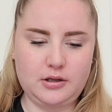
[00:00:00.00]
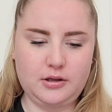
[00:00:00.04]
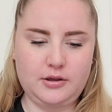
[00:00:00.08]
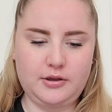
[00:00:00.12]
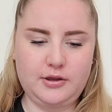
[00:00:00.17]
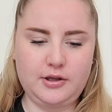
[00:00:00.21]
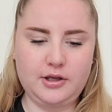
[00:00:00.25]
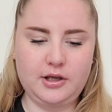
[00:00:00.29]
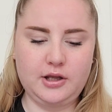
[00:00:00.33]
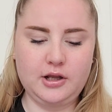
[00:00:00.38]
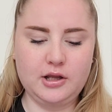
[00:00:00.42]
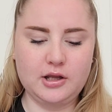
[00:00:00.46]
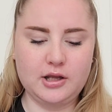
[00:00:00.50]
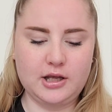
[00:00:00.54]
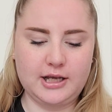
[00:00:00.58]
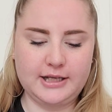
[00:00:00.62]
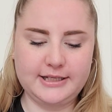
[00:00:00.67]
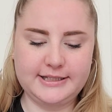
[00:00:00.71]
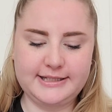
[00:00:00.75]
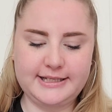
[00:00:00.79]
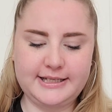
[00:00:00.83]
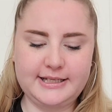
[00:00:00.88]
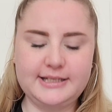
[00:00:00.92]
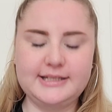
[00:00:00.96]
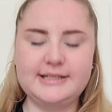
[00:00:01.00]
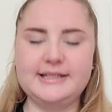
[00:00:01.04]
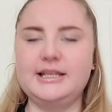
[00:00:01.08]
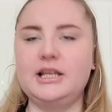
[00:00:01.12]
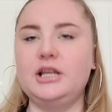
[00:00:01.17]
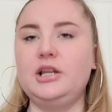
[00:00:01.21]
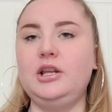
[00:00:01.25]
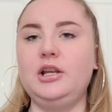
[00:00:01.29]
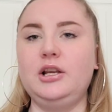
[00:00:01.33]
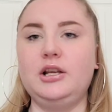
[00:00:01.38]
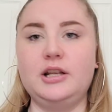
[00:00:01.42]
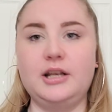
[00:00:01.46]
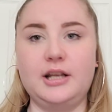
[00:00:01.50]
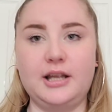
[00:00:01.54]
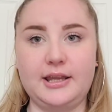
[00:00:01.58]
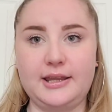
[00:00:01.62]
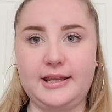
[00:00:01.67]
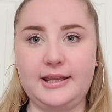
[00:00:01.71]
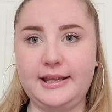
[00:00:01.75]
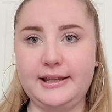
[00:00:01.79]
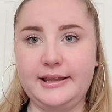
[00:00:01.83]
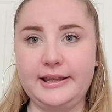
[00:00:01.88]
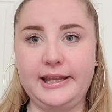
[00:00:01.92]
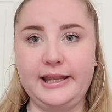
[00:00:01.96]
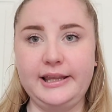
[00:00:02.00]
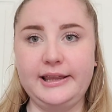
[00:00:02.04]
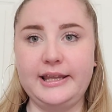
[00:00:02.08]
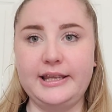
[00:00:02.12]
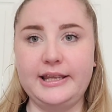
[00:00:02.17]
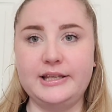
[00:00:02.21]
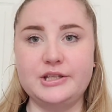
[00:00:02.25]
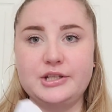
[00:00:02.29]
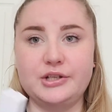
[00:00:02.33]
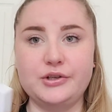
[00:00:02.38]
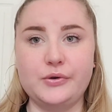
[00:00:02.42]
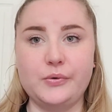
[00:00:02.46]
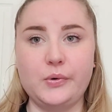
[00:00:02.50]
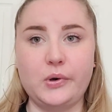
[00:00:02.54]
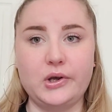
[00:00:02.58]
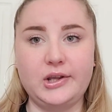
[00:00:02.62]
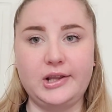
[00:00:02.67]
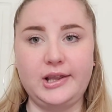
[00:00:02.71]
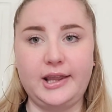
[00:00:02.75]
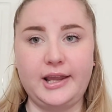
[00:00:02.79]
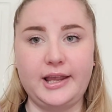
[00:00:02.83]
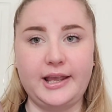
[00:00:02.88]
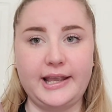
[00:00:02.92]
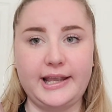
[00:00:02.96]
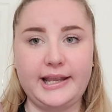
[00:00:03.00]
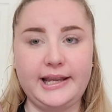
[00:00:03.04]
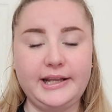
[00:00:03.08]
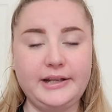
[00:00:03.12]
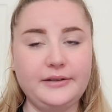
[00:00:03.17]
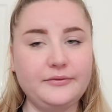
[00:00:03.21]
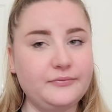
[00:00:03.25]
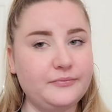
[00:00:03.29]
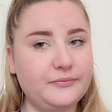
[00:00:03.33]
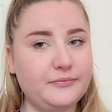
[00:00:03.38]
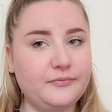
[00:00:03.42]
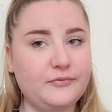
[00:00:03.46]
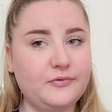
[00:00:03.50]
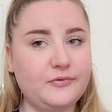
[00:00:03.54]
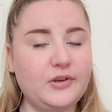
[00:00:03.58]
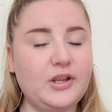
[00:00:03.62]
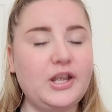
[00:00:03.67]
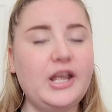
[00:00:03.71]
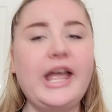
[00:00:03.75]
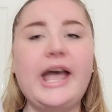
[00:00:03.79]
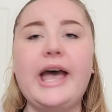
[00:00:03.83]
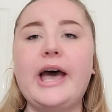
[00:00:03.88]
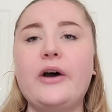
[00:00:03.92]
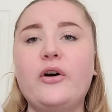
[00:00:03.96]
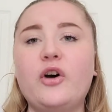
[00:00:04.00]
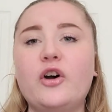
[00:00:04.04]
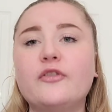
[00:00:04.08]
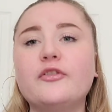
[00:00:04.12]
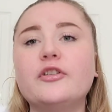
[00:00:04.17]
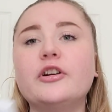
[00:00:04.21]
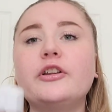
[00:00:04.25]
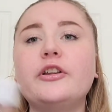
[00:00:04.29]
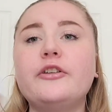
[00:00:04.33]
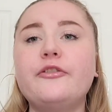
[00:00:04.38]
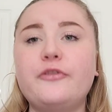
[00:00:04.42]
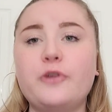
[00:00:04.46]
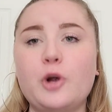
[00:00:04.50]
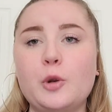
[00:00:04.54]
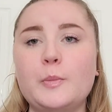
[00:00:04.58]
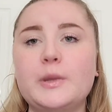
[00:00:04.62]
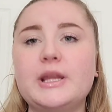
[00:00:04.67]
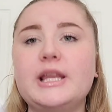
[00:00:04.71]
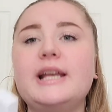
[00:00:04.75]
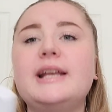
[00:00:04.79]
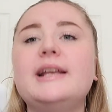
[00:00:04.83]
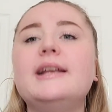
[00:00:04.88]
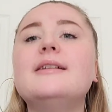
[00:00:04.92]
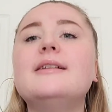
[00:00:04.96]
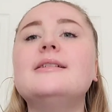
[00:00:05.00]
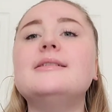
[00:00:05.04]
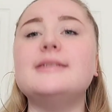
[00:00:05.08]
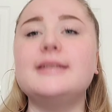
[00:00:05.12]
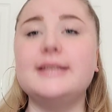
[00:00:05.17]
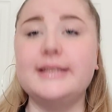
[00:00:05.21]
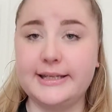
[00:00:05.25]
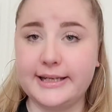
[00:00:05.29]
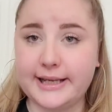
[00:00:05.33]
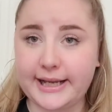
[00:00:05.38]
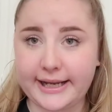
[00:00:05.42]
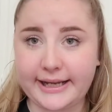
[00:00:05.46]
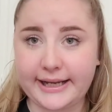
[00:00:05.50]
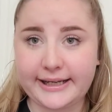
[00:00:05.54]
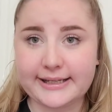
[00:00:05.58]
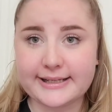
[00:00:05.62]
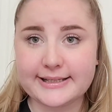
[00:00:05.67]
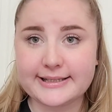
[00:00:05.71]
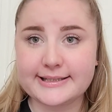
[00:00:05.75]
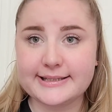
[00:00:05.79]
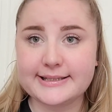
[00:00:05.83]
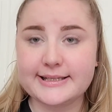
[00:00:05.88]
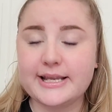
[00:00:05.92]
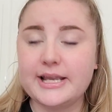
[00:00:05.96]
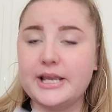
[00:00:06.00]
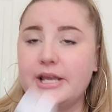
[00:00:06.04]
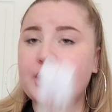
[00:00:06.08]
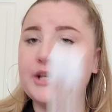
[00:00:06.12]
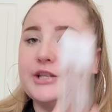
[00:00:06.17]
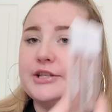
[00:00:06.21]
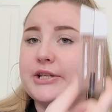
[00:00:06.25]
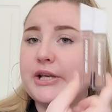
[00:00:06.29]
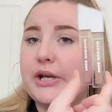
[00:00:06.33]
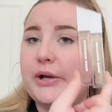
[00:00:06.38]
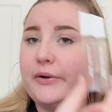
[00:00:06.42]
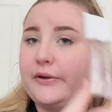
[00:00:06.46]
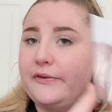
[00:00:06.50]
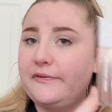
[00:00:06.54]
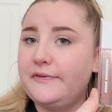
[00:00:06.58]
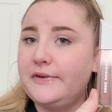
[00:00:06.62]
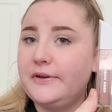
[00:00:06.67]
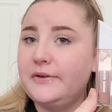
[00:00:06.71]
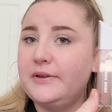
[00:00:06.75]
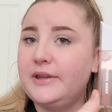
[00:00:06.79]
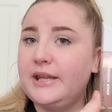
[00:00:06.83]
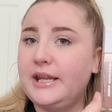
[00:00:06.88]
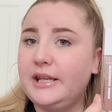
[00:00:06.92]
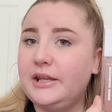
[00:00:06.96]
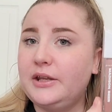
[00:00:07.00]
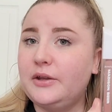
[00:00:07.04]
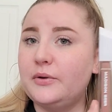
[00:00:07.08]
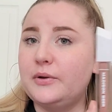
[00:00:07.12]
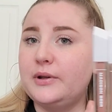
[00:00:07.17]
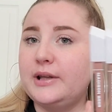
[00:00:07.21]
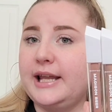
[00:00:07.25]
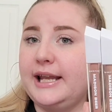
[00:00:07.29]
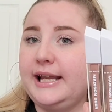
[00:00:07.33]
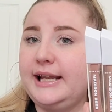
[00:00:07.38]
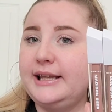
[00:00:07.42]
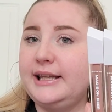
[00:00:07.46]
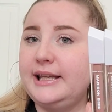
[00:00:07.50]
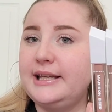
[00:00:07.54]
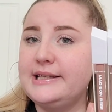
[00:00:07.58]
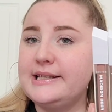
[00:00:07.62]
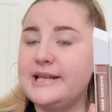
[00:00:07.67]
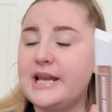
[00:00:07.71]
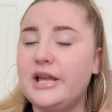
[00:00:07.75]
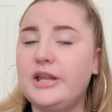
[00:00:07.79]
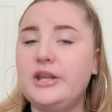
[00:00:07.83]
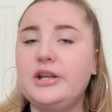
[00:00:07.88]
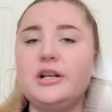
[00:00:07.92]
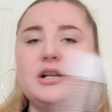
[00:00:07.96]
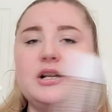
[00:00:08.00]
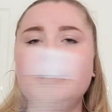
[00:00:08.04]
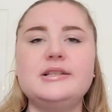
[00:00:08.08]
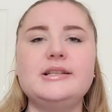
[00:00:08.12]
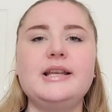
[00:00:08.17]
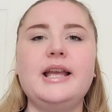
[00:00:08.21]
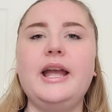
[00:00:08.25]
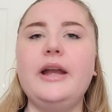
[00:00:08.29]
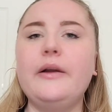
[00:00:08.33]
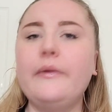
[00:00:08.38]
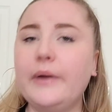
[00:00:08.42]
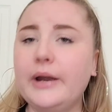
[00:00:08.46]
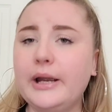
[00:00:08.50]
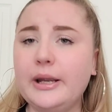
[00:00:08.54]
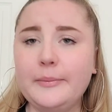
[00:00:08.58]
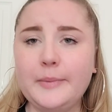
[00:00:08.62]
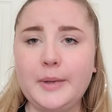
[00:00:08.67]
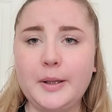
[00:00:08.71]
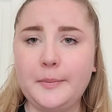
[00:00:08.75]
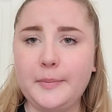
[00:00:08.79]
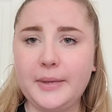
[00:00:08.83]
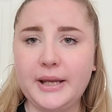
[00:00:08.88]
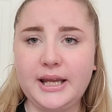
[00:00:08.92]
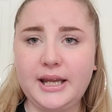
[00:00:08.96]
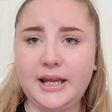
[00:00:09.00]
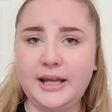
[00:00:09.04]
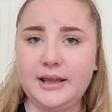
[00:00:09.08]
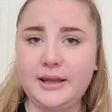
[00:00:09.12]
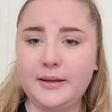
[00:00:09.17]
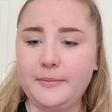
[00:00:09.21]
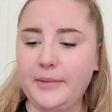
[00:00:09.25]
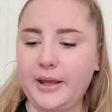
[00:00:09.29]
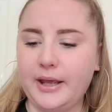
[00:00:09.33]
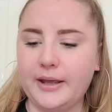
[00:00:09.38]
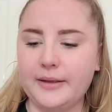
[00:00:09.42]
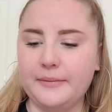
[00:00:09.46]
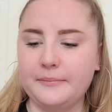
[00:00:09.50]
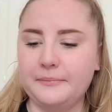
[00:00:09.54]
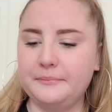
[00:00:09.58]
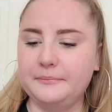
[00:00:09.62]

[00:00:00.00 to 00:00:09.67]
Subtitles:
the glosses that look nothing like they do online. However, the formula is nice. So if you think you'll like these colors, I recommend picking them up.